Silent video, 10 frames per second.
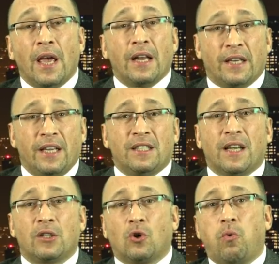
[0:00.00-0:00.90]
And he
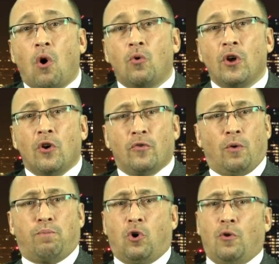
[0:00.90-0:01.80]
says, quote,
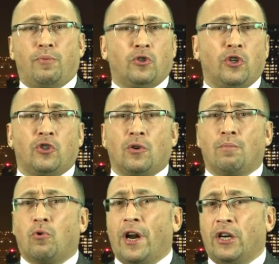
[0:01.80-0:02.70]
"The purpose is to
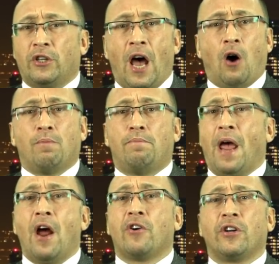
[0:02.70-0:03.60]
break down
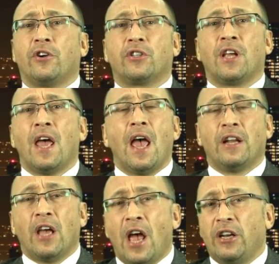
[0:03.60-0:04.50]
barriers
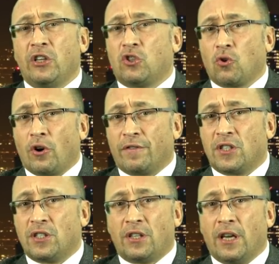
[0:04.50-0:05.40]
and any sort of
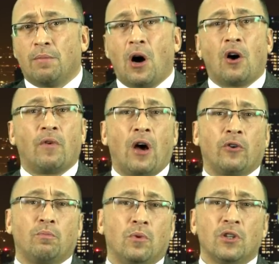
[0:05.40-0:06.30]
stigma
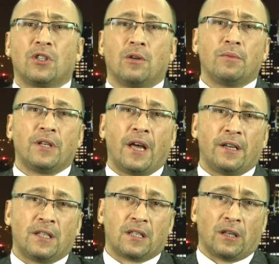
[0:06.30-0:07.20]
around Muslims
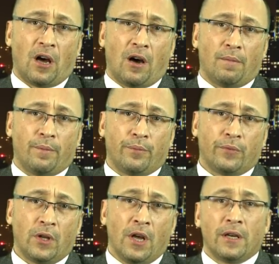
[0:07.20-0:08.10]
and Islam."
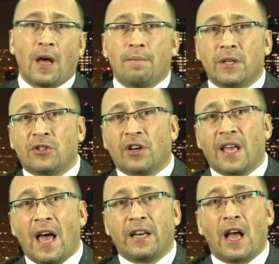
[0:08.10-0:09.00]
Now, Mr.
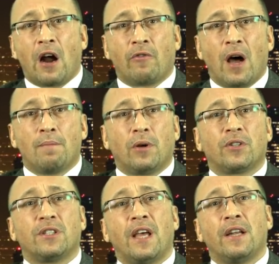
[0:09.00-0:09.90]
Kadarambil
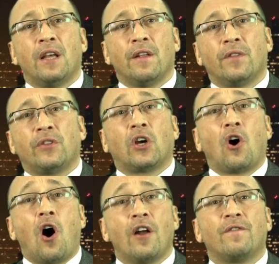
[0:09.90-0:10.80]
said that the
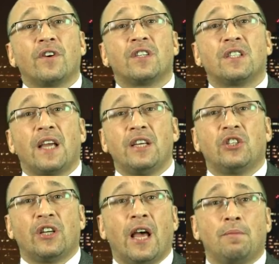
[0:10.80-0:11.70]

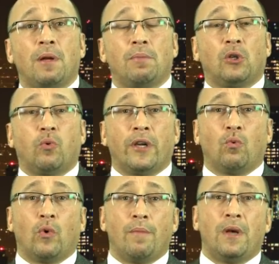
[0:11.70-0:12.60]
conversation had been
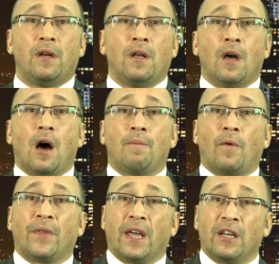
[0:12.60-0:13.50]
between women
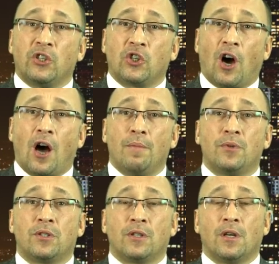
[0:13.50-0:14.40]
about the
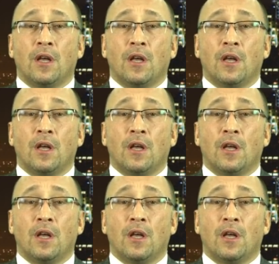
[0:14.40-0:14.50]
hijabs